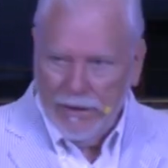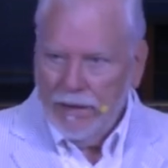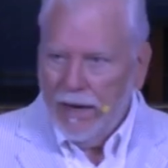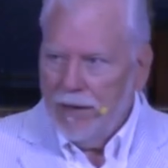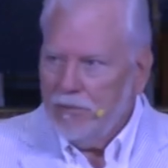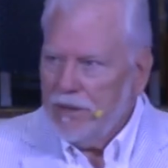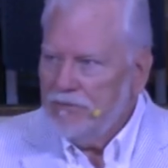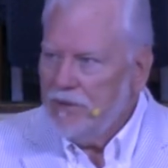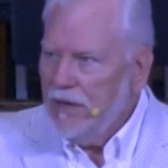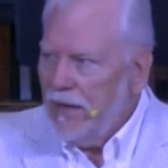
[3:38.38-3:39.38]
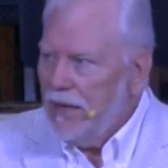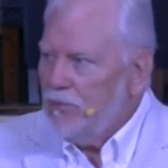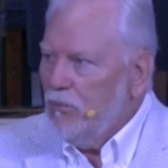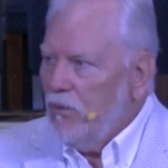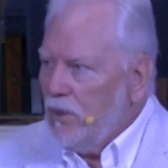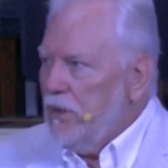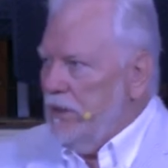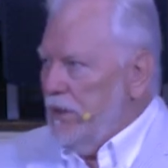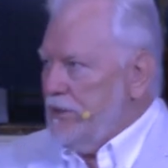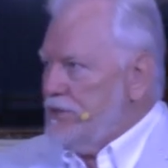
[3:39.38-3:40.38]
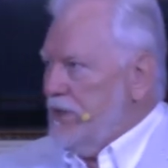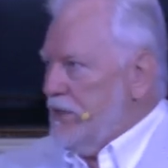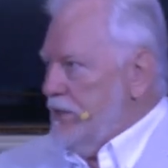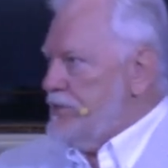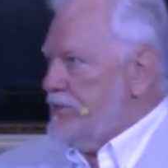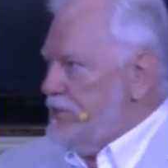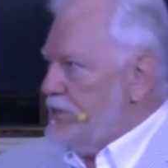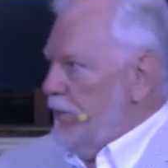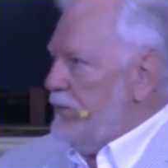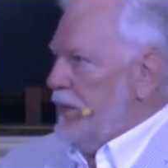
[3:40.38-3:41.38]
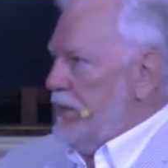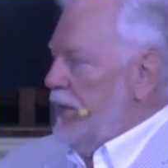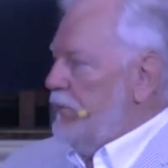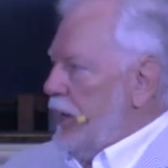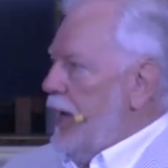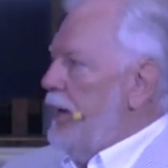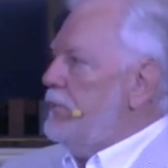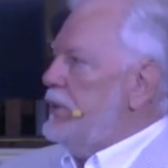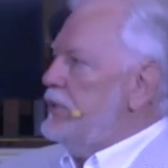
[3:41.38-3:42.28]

I believe God warned us that this is something that would happen